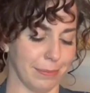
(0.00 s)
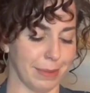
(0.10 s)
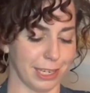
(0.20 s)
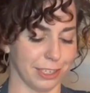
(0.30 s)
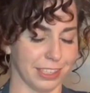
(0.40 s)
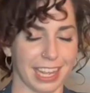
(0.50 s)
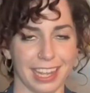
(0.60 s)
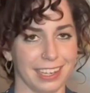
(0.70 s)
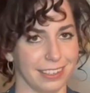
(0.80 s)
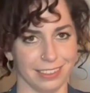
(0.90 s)
measure
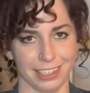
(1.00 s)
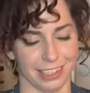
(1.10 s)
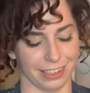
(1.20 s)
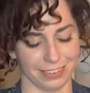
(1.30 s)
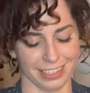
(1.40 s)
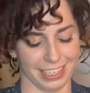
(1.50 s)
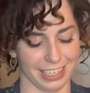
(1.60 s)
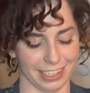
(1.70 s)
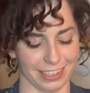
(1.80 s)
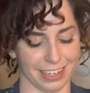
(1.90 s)
that, in a year.